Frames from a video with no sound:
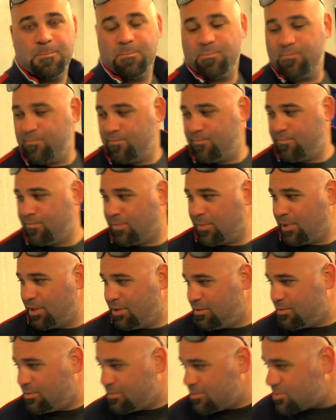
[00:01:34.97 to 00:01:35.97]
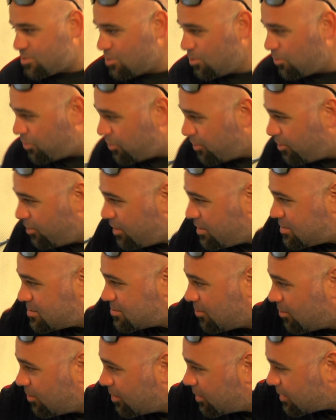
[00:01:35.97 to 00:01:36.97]
torque 230
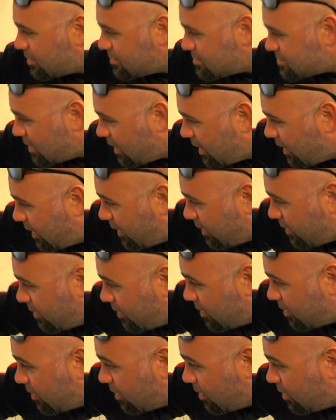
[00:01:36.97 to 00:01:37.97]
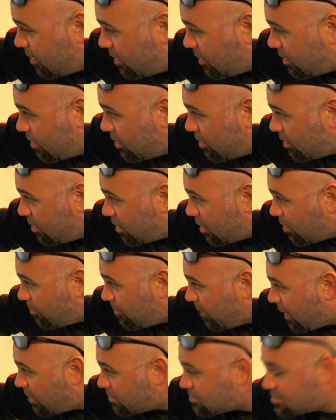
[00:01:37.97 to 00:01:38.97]
torque is at
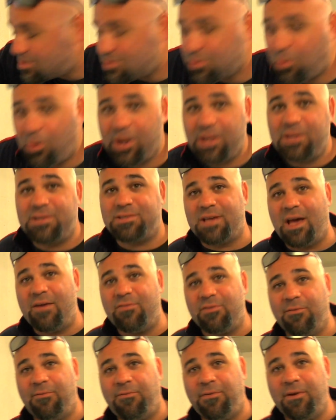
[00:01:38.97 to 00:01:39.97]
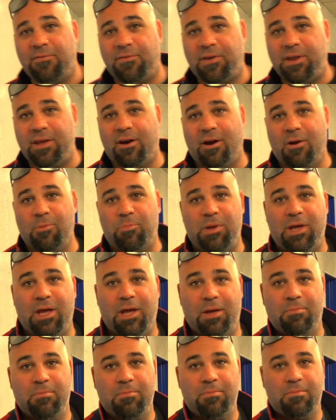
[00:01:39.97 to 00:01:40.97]
about 2750 RPM,